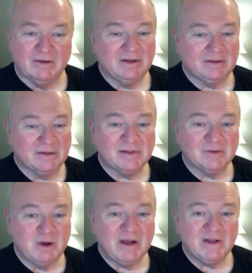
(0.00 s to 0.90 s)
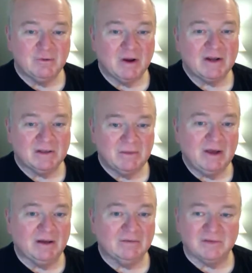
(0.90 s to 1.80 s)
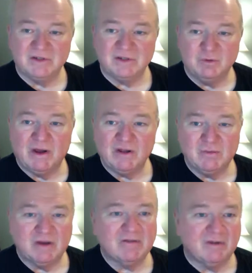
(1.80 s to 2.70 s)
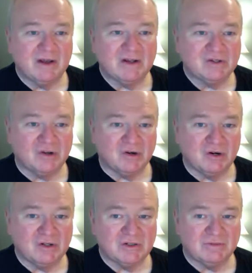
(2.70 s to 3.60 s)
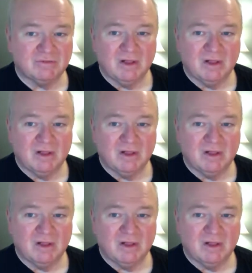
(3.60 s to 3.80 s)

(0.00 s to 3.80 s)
Well, this is why you write them out. This is why you make flashcards.